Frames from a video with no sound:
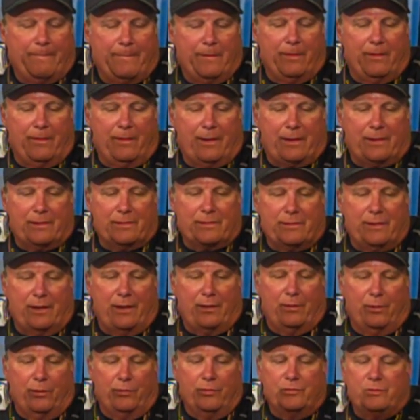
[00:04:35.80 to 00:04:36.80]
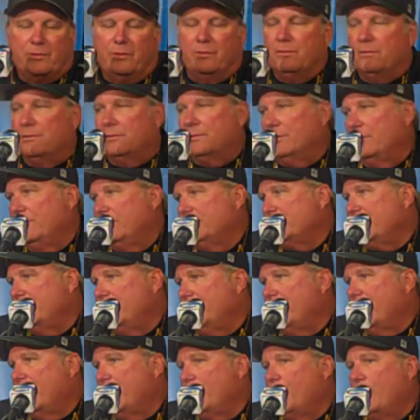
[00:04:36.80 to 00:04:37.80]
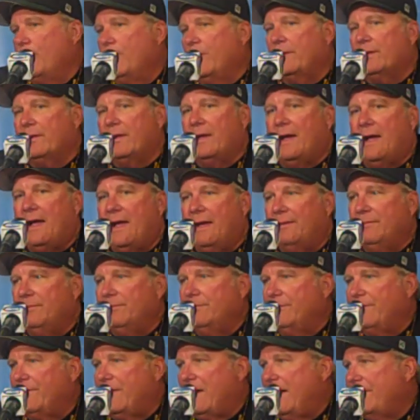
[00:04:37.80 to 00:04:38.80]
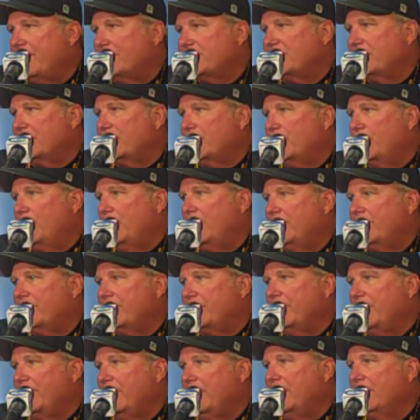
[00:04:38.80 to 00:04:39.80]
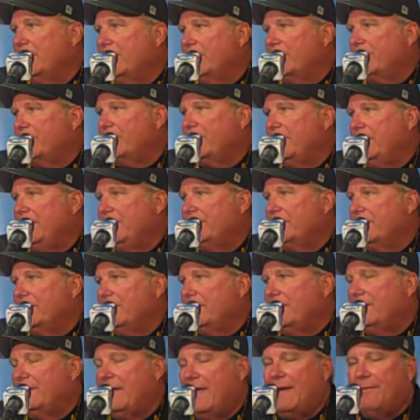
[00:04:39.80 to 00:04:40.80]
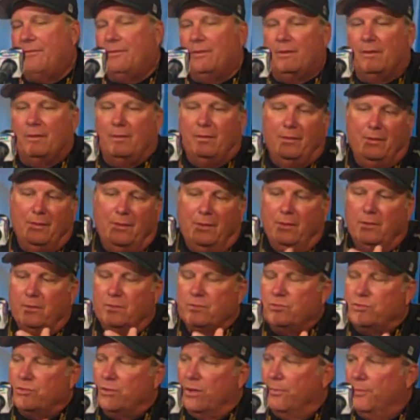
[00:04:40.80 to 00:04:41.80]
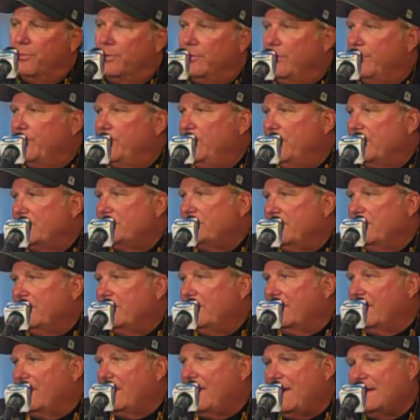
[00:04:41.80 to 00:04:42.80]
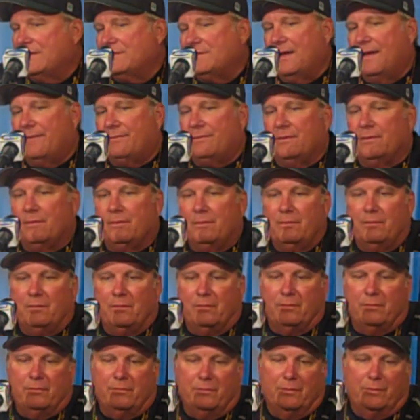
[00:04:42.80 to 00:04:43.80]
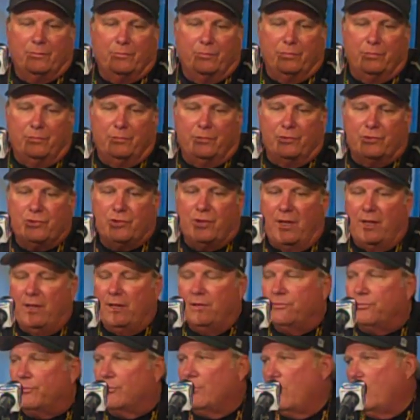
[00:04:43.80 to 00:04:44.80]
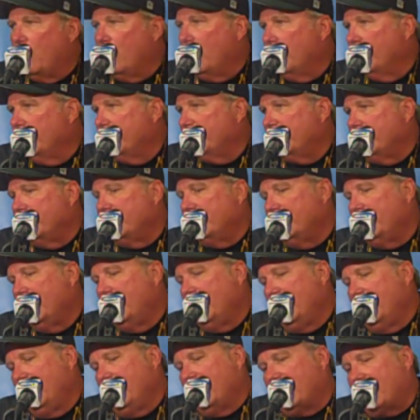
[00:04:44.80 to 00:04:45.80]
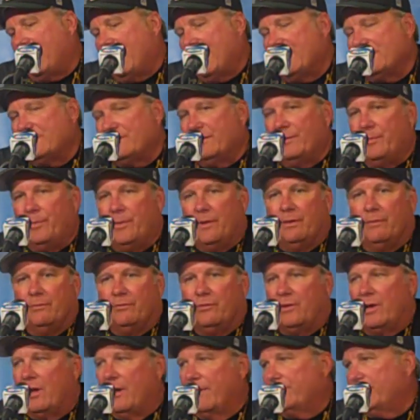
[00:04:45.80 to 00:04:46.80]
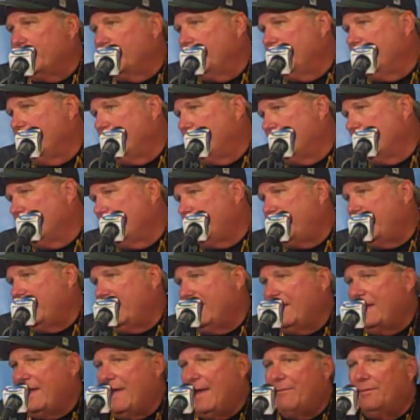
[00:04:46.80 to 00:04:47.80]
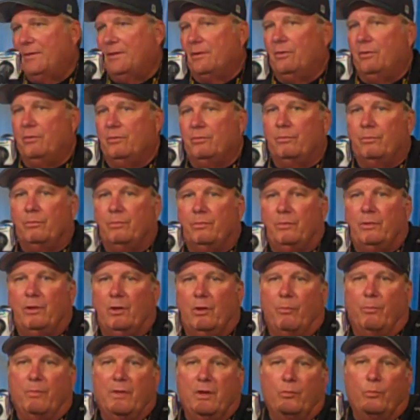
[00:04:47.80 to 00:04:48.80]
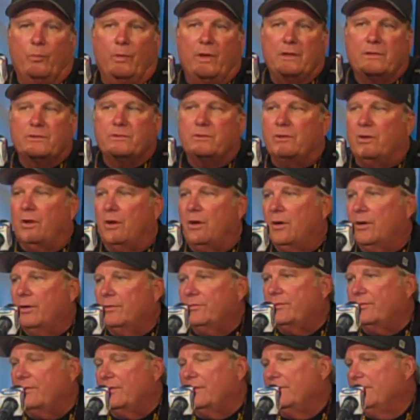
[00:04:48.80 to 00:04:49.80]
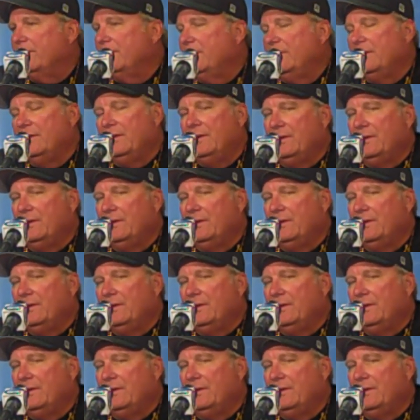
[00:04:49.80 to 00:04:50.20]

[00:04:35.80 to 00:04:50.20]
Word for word: you know, like I said, losing losing your number one guy five or six weeks from the end of the season and having to jumble your pitching and guys have to, to, to, to change roles and guys that have been comfortable in the bullpen having to do you know midweek starts and